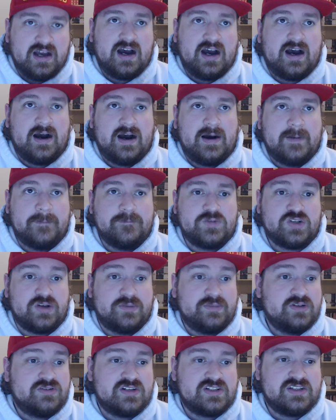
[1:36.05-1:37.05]
So
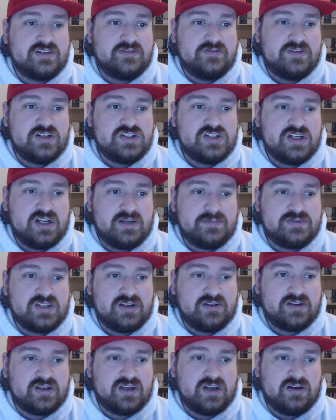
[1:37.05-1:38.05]
I'm interested in finishing up,
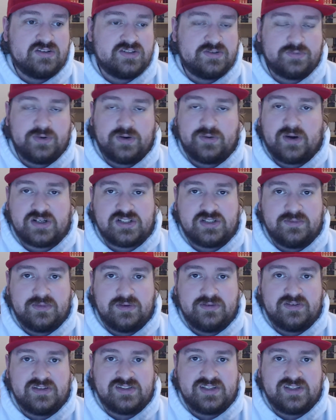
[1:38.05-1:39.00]
seeing how it goes, and rewatching the movie,